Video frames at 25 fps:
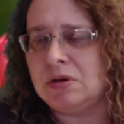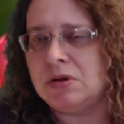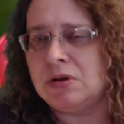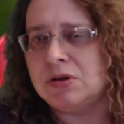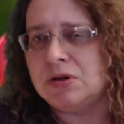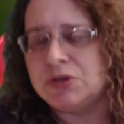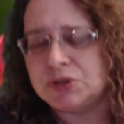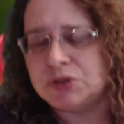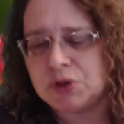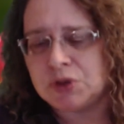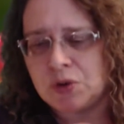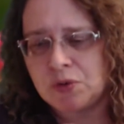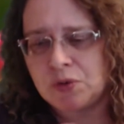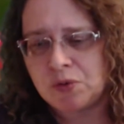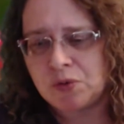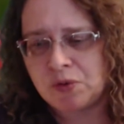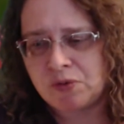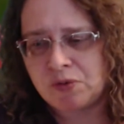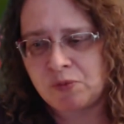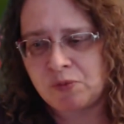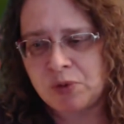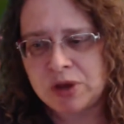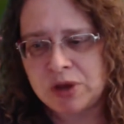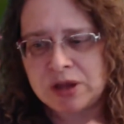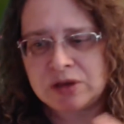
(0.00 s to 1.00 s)
So
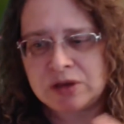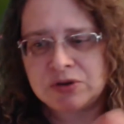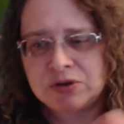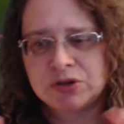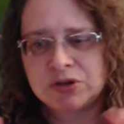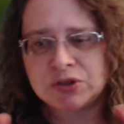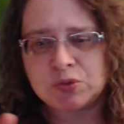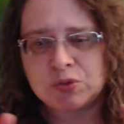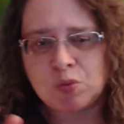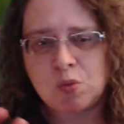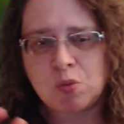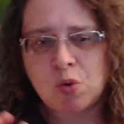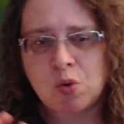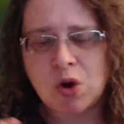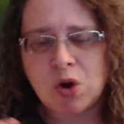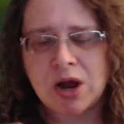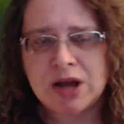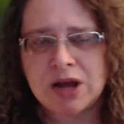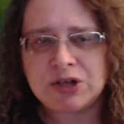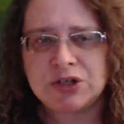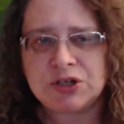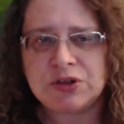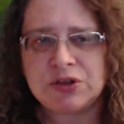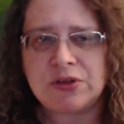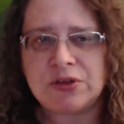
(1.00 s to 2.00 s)
we can just
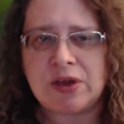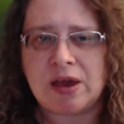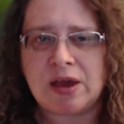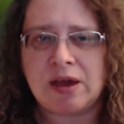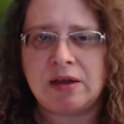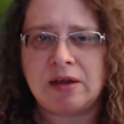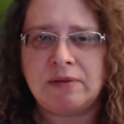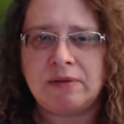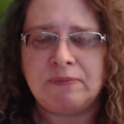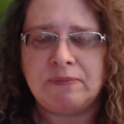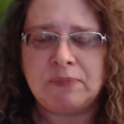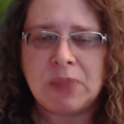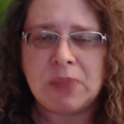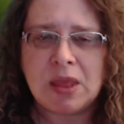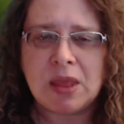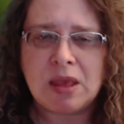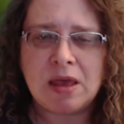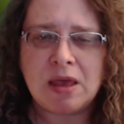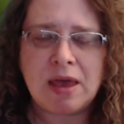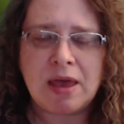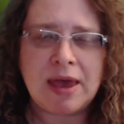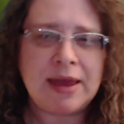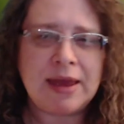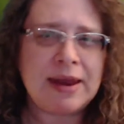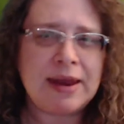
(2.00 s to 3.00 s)
watch that.
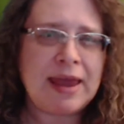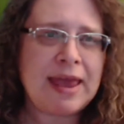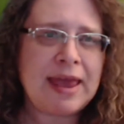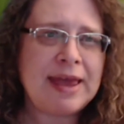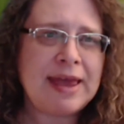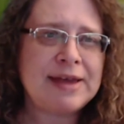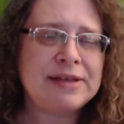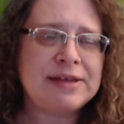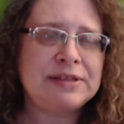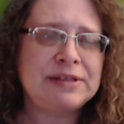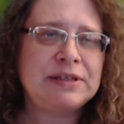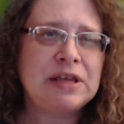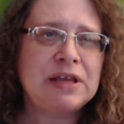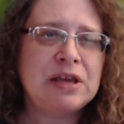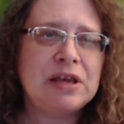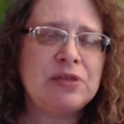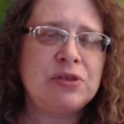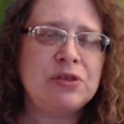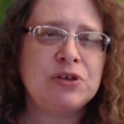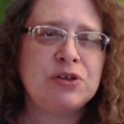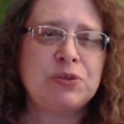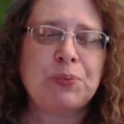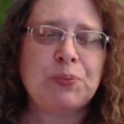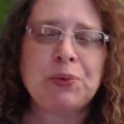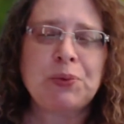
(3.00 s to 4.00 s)
And as
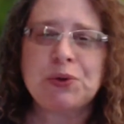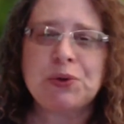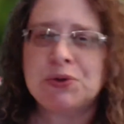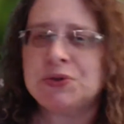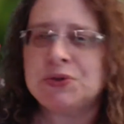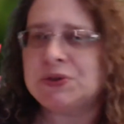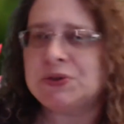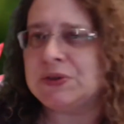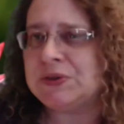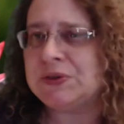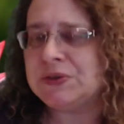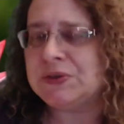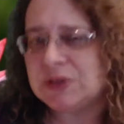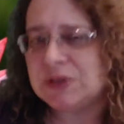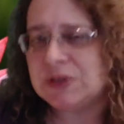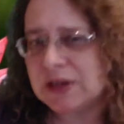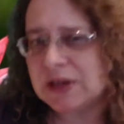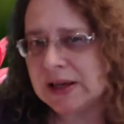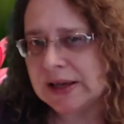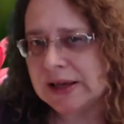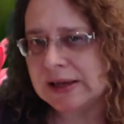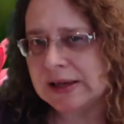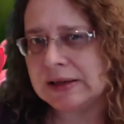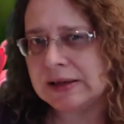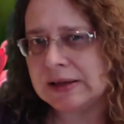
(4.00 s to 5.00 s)
this person
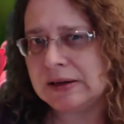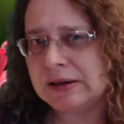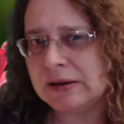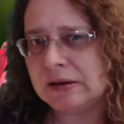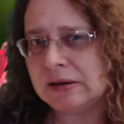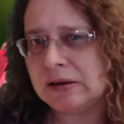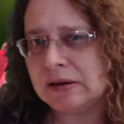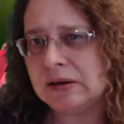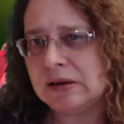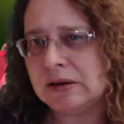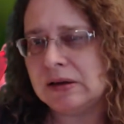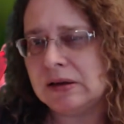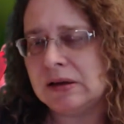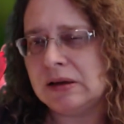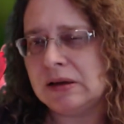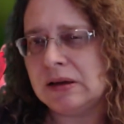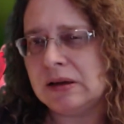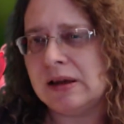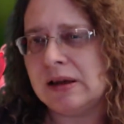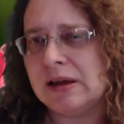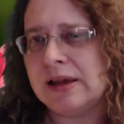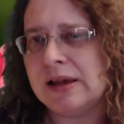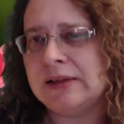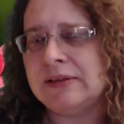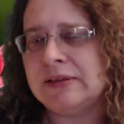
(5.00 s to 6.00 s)
did,
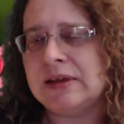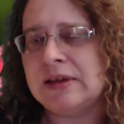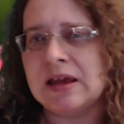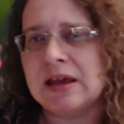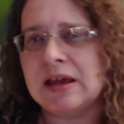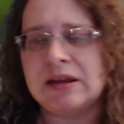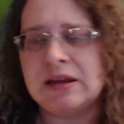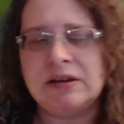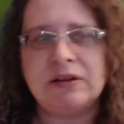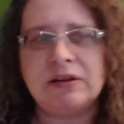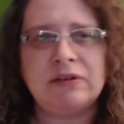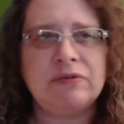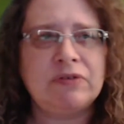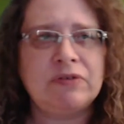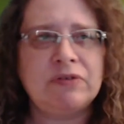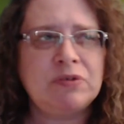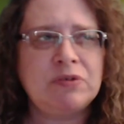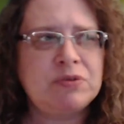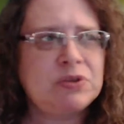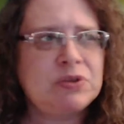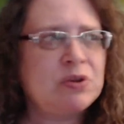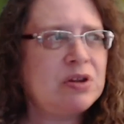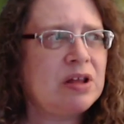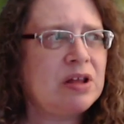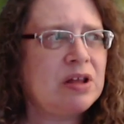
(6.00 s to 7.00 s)
at the end of, it
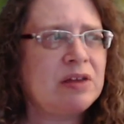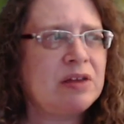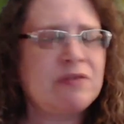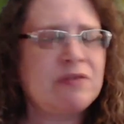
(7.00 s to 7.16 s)
was only like a